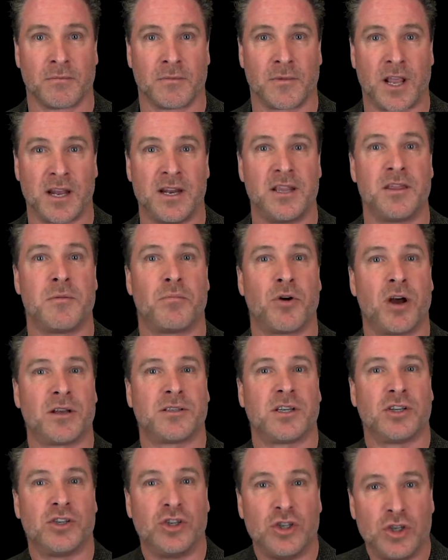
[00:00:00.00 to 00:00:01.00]
And in the
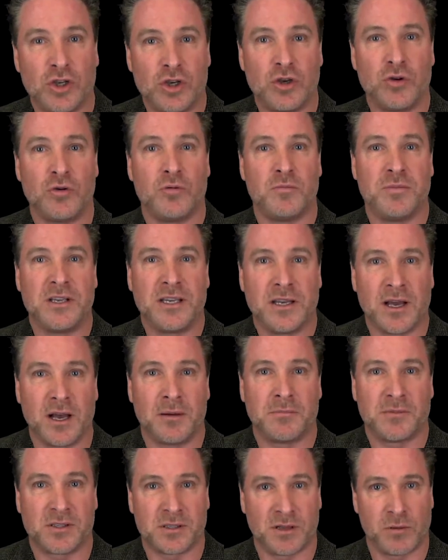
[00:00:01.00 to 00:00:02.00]
process, you
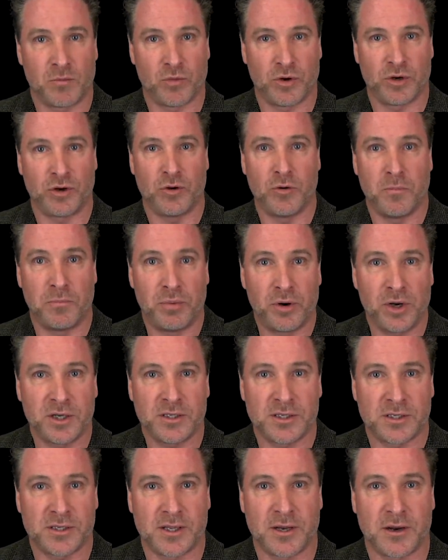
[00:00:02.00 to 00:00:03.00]
become someone who
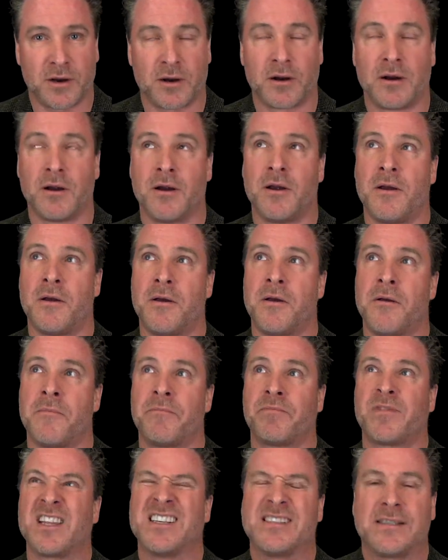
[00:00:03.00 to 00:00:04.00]
puts their
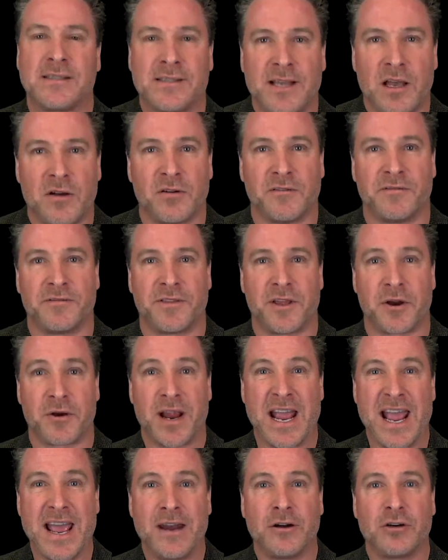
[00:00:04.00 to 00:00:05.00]
self,
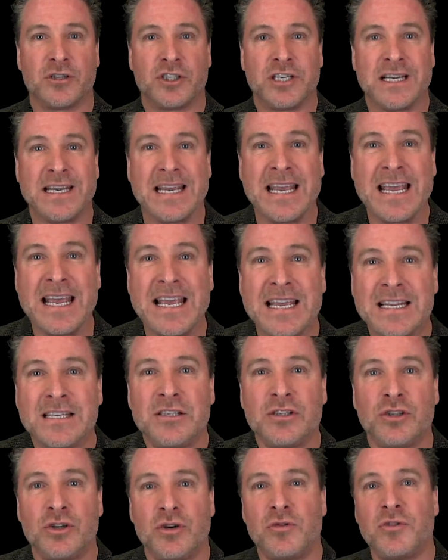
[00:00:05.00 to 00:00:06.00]
their energy
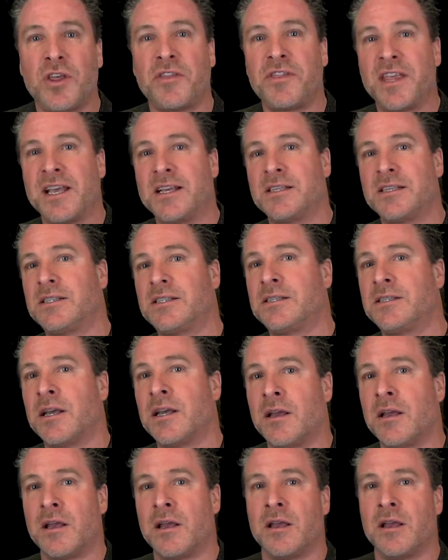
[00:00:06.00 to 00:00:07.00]
into the things
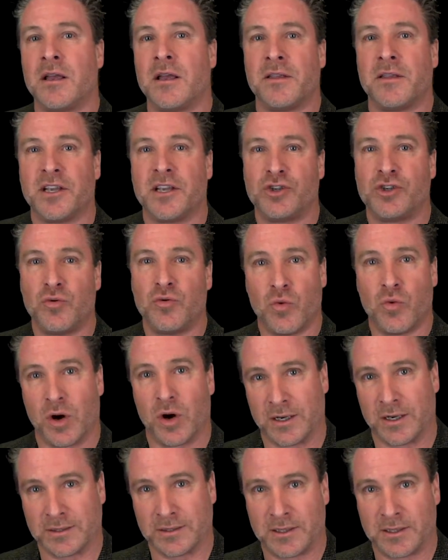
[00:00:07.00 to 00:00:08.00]
that you
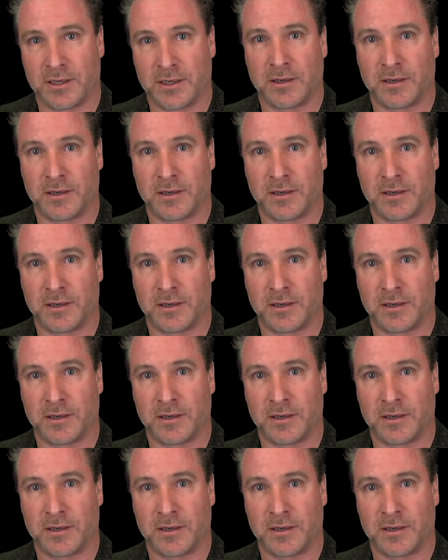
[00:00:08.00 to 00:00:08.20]
want,